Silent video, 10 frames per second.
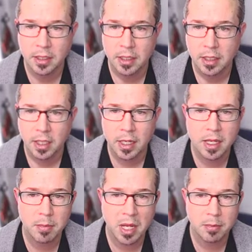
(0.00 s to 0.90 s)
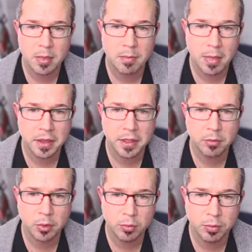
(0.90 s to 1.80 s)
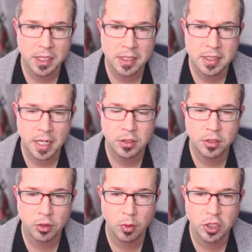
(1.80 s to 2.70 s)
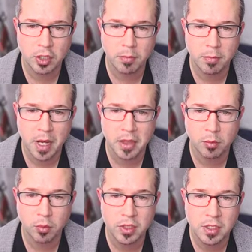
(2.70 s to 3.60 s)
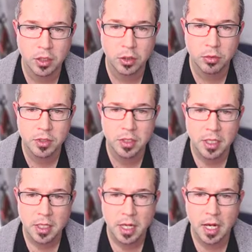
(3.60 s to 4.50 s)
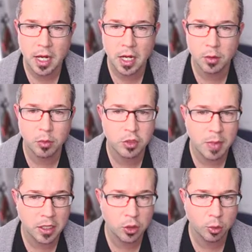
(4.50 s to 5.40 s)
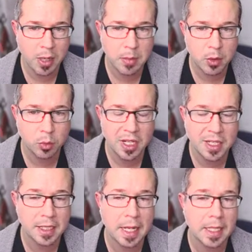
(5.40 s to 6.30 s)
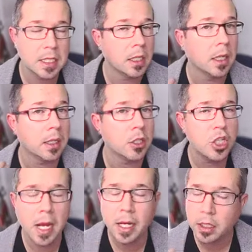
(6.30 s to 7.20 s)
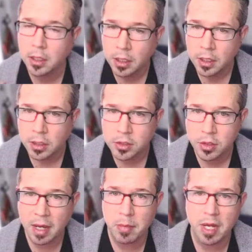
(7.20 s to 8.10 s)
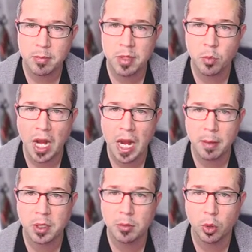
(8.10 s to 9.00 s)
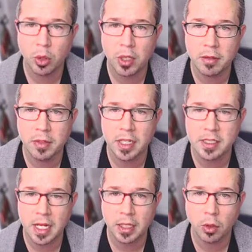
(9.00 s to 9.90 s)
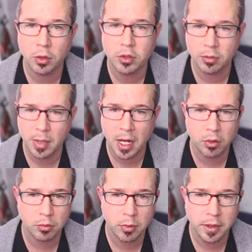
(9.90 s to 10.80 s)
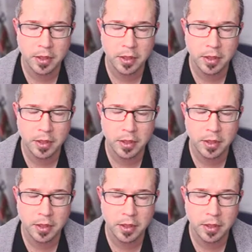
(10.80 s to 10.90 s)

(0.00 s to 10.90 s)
and then payment method will be set to whichever method was used, which manual payment would indicate something like a check. So that might be more applicable if it is a larger amount with the